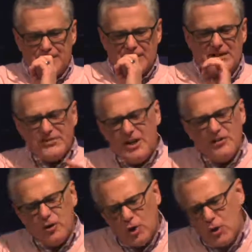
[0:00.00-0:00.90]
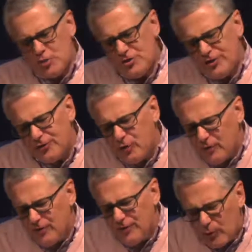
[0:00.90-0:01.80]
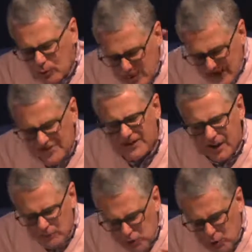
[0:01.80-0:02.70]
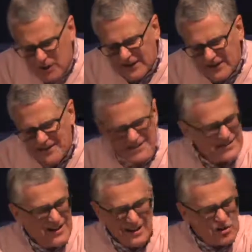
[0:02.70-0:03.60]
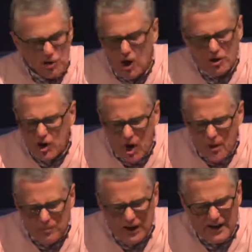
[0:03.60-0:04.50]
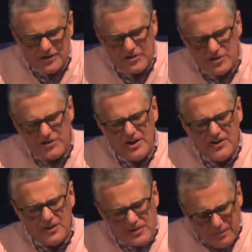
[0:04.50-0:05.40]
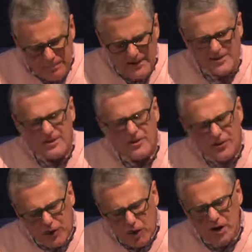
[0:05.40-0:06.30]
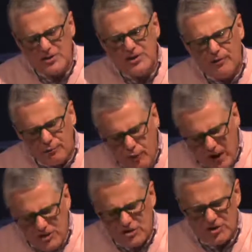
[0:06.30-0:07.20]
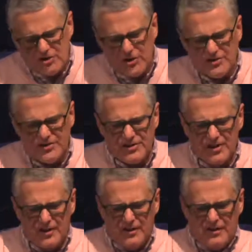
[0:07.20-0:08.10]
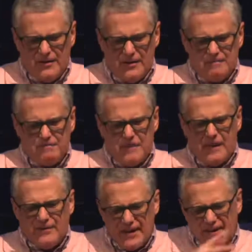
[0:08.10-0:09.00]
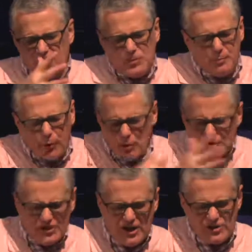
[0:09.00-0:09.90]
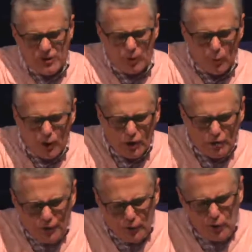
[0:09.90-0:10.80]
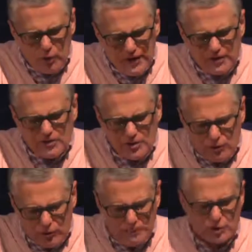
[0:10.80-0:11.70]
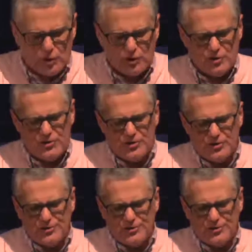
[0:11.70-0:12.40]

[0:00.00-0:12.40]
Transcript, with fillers: I say in the notes that the, the reason I'm doing this is, is not complex. There's, there's a basic theology of righteousness that gets processed and worked through in the scriptures.